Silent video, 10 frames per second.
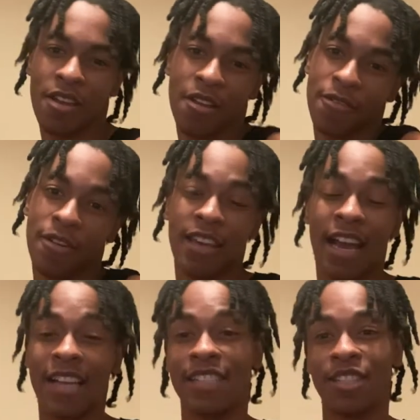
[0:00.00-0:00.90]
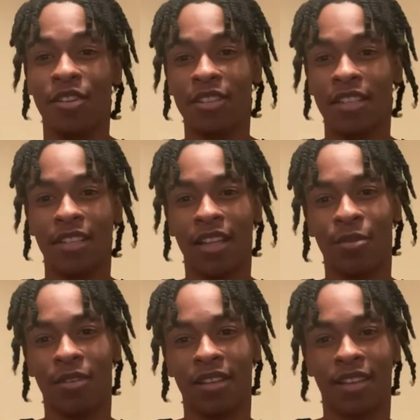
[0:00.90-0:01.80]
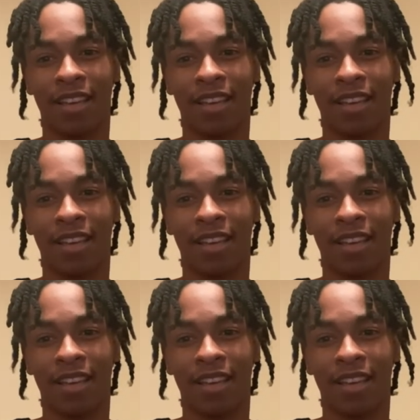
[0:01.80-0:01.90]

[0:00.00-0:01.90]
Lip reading: fuck it, I can just go get another one.